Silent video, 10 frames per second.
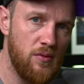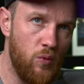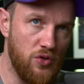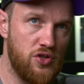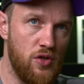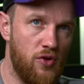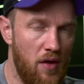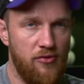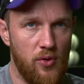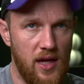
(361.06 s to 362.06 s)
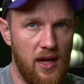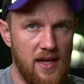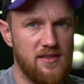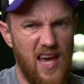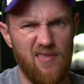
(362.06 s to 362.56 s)
once you've got 40
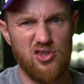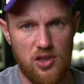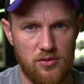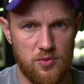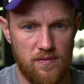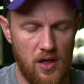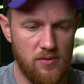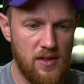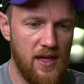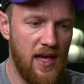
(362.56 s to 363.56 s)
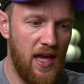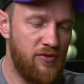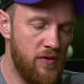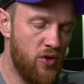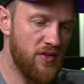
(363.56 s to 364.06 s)
clients getting results with you.
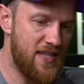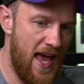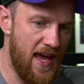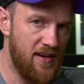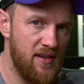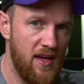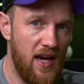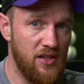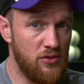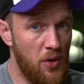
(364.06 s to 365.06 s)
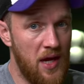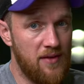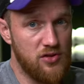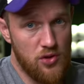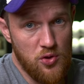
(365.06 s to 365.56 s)
If you've got 10 and you don't
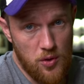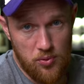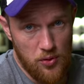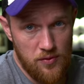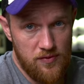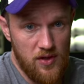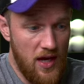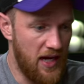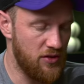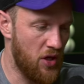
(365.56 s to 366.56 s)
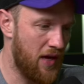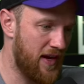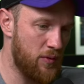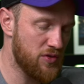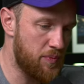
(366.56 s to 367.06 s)
have social proof and you don't have
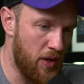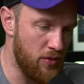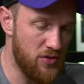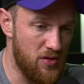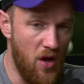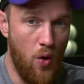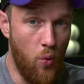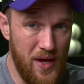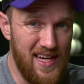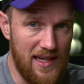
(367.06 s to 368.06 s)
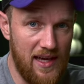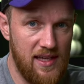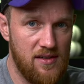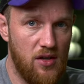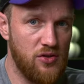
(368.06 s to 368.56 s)
anyone to post
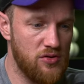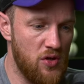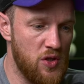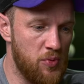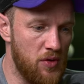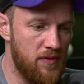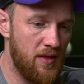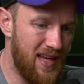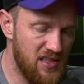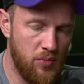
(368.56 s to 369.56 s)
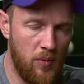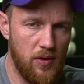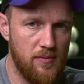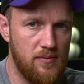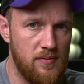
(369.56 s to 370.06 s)
weekly on your social proof, that's a
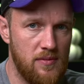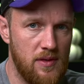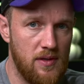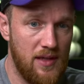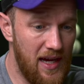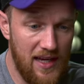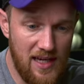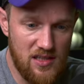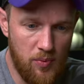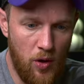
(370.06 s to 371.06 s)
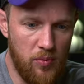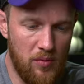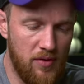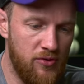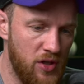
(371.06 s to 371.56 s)
problem. That is a
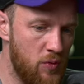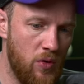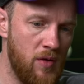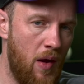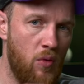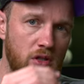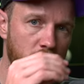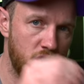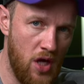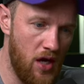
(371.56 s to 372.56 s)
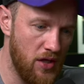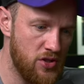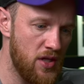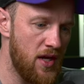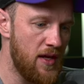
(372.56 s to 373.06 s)
problem. Before you worry about what you charge,